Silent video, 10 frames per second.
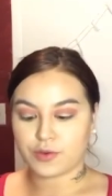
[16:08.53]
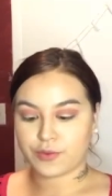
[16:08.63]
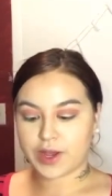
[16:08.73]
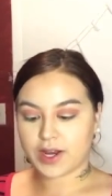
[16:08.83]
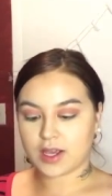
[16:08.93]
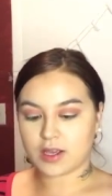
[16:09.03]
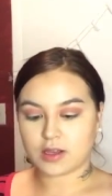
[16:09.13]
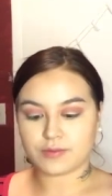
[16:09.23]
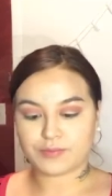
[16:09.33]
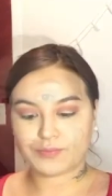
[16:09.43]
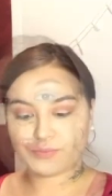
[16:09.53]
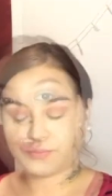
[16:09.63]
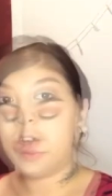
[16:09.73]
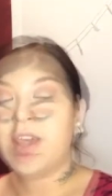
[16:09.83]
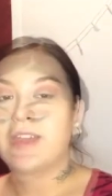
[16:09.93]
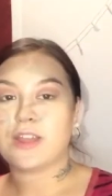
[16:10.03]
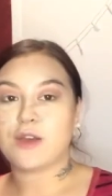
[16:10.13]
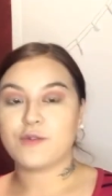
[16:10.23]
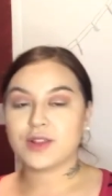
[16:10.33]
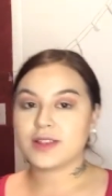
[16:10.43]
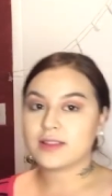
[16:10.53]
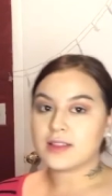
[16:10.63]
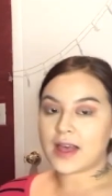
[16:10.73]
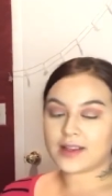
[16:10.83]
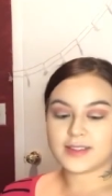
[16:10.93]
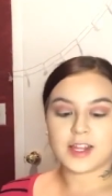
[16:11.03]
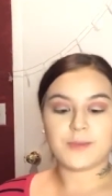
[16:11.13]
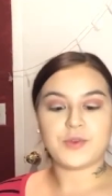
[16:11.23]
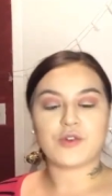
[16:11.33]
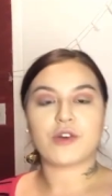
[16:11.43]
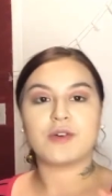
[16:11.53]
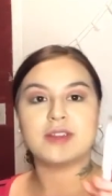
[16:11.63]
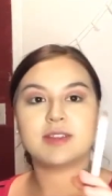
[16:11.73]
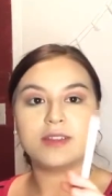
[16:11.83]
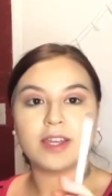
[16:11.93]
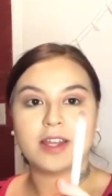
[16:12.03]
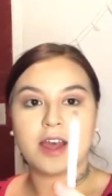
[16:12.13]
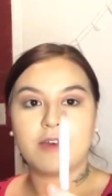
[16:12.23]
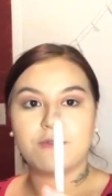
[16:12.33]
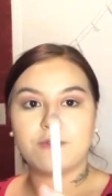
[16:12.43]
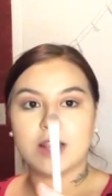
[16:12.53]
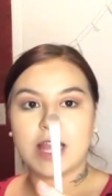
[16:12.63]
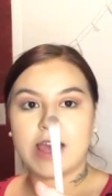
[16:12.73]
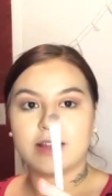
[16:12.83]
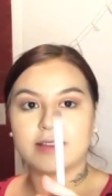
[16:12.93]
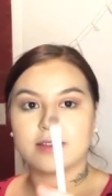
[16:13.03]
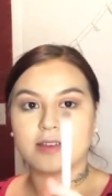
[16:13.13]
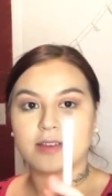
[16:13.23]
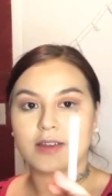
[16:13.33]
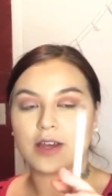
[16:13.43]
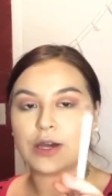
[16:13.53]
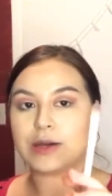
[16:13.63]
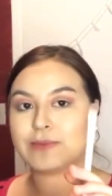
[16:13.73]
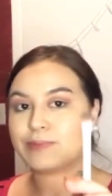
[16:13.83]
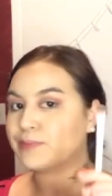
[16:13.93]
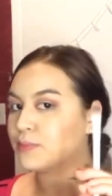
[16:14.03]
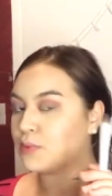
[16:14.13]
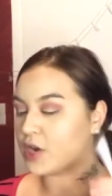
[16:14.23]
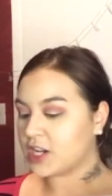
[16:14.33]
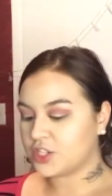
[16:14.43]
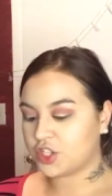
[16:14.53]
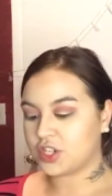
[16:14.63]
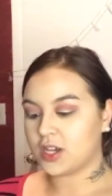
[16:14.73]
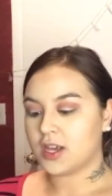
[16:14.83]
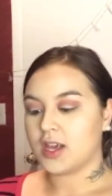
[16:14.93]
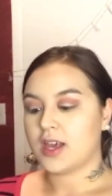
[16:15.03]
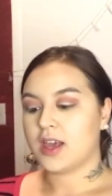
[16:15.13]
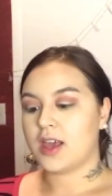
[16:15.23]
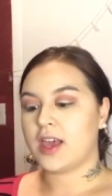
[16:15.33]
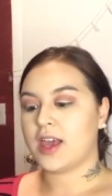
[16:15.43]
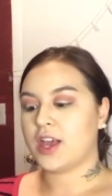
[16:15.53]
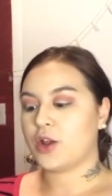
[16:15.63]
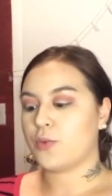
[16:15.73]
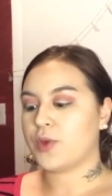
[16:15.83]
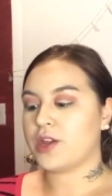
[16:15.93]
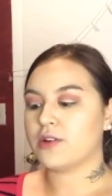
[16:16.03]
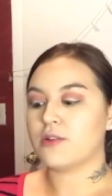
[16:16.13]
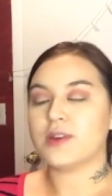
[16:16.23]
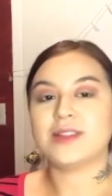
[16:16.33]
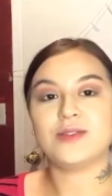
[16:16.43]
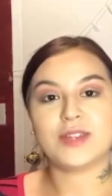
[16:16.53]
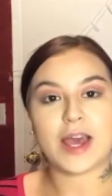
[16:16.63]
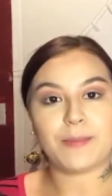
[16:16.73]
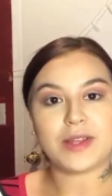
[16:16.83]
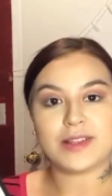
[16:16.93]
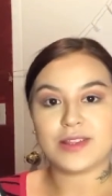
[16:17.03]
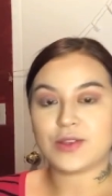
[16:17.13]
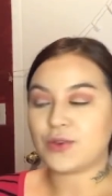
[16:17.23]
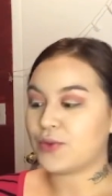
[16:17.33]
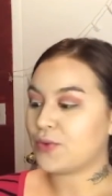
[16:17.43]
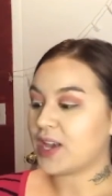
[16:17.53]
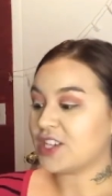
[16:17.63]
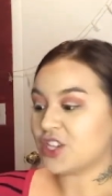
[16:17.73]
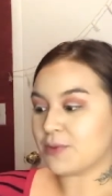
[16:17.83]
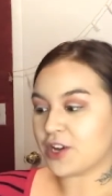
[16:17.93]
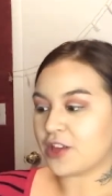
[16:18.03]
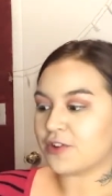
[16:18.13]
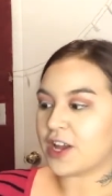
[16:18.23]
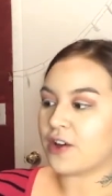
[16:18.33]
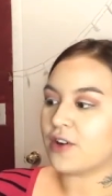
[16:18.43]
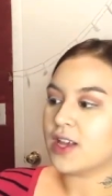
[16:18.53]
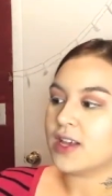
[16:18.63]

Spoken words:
Alrighty. Alright, now for this last step, you're going to need a flat brush, and we are going to tap into a shimmer color now.